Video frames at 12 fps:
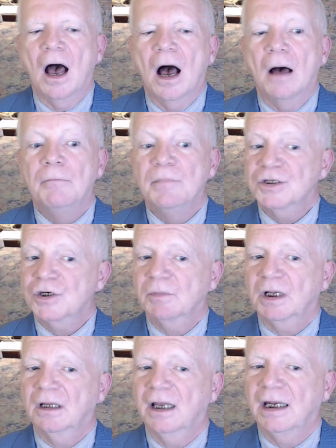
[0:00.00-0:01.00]
Mr.
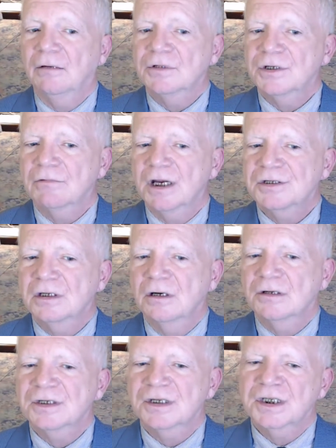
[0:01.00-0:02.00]
McLean was arrested
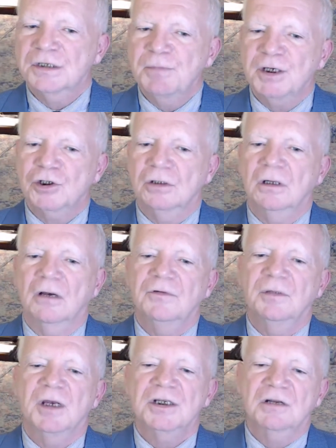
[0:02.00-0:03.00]
on suspicion of
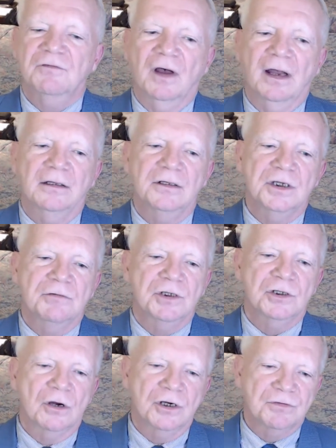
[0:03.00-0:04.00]
domestic violence. He was
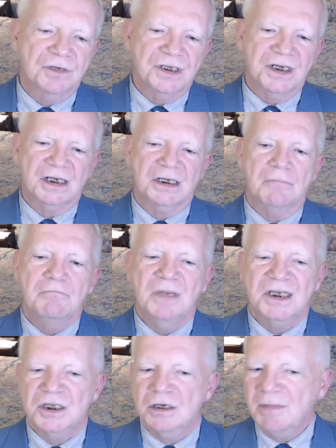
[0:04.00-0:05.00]
charged with 6
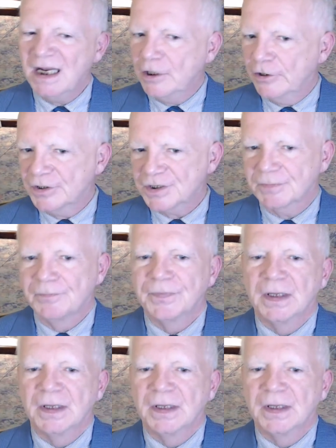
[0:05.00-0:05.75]
misdemeanors.